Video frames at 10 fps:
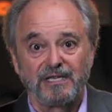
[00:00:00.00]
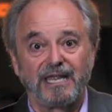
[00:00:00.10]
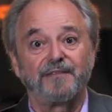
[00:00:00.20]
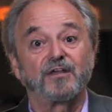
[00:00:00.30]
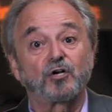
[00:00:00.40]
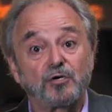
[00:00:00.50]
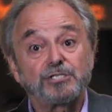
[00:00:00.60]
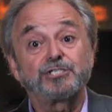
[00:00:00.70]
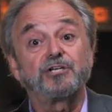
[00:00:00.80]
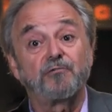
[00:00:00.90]
and the
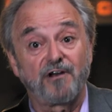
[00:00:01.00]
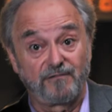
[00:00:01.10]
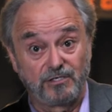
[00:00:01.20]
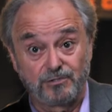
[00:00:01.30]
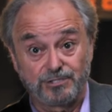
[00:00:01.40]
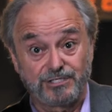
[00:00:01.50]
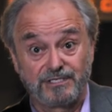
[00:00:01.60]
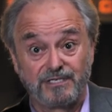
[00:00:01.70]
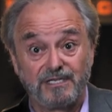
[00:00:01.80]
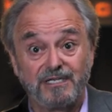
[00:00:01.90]
Christian
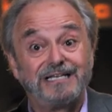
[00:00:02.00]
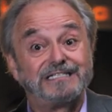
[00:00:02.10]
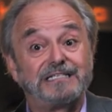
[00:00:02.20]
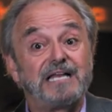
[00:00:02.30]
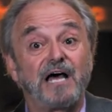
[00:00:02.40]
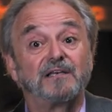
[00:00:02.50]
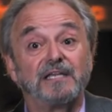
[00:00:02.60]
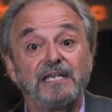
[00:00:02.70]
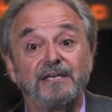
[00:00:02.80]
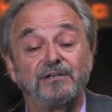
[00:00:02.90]
Revolution did not
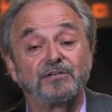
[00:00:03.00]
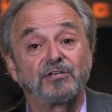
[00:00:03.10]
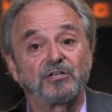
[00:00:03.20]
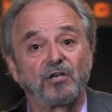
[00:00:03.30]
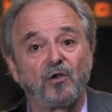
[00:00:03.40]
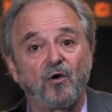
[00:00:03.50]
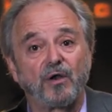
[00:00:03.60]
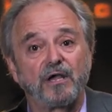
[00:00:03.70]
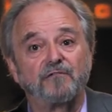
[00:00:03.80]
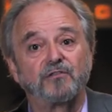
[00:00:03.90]
lead to the
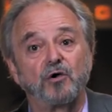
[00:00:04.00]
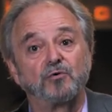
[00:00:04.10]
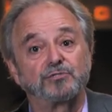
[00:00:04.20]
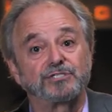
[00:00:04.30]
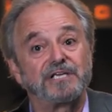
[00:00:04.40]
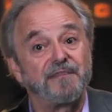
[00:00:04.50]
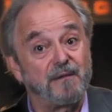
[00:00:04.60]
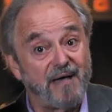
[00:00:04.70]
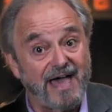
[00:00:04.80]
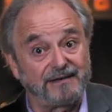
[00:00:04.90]
glory of those in
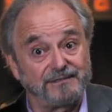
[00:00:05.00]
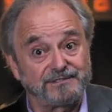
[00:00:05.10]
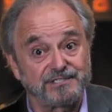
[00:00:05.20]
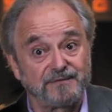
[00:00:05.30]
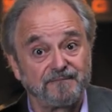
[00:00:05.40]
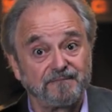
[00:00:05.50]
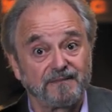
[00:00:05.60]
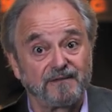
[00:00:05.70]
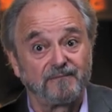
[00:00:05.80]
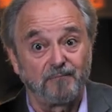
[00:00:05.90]
the battles.
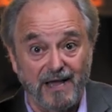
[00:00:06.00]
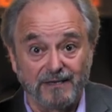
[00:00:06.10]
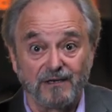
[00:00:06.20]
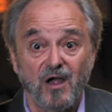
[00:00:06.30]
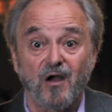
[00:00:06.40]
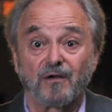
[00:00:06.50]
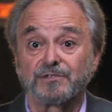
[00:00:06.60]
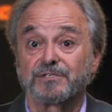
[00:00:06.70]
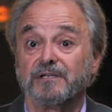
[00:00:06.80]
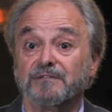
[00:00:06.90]
By and
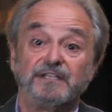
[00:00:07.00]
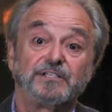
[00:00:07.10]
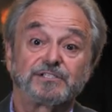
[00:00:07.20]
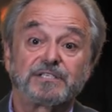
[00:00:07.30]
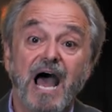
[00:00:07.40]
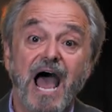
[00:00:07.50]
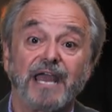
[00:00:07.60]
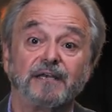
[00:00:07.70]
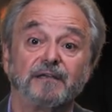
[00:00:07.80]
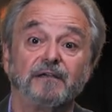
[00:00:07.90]
large, they just
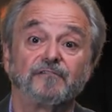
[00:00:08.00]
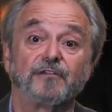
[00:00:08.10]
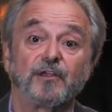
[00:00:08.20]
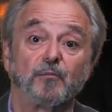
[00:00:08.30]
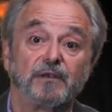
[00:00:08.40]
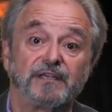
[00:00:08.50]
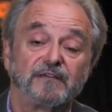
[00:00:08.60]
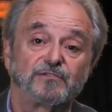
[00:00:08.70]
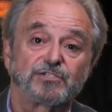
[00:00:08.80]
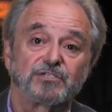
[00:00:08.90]
died for their
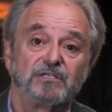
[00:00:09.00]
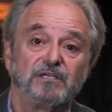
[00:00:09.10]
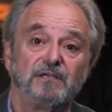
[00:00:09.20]
beliefs.